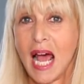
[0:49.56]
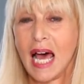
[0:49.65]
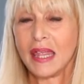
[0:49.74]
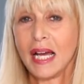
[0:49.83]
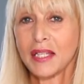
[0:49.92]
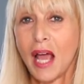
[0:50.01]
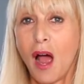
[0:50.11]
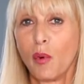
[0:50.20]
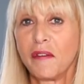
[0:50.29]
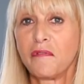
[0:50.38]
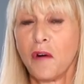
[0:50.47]
And that's how
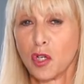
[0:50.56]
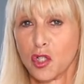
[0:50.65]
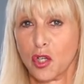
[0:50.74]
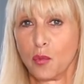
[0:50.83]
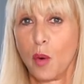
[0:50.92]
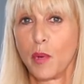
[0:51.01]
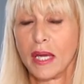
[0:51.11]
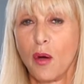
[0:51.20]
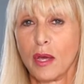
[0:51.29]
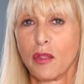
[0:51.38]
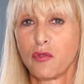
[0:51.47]
we function when we're
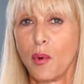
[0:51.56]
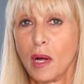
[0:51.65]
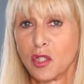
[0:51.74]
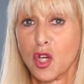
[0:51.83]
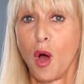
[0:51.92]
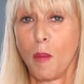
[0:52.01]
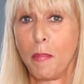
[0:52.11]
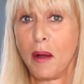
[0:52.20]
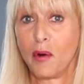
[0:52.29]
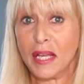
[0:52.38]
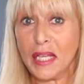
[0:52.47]
going through our
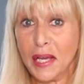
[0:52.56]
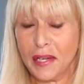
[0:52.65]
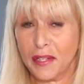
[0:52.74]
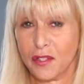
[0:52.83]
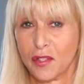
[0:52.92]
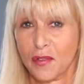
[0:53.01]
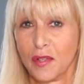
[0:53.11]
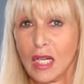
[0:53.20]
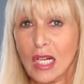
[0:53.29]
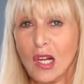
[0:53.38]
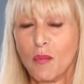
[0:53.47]
childbearing years.
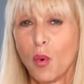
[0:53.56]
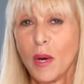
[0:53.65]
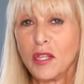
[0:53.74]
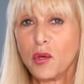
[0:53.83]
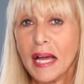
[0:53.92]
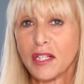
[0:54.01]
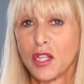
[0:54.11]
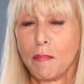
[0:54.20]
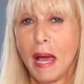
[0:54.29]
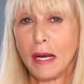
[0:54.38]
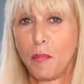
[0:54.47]
But when you get to
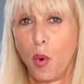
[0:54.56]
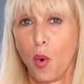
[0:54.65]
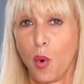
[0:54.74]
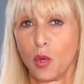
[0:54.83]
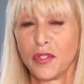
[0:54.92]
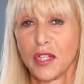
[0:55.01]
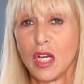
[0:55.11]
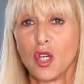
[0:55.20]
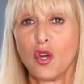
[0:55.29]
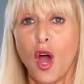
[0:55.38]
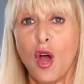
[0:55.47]
the menopause,
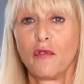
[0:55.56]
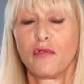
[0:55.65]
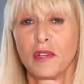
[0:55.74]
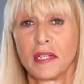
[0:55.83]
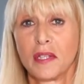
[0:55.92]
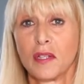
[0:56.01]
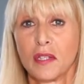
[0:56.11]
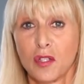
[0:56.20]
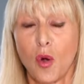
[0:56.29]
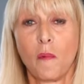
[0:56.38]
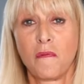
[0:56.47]
your ovaries
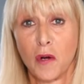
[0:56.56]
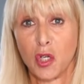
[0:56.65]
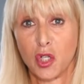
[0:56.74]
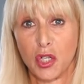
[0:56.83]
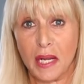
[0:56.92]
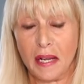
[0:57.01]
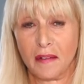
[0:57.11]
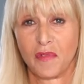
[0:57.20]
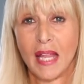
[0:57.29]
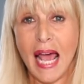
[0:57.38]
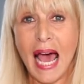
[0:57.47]
stop
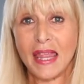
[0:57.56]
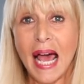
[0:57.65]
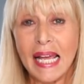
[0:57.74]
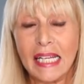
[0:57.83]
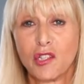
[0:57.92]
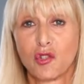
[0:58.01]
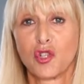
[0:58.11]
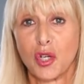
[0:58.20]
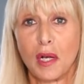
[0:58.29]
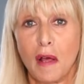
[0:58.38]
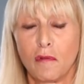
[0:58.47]
functioning and that
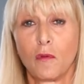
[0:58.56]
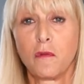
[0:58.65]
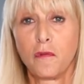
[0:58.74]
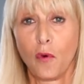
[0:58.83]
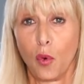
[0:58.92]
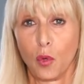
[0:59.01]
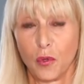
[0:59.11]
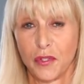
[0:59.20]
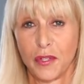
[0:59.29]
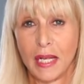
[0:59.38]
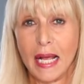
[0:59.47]
estrogen level
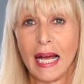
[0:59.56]
falls.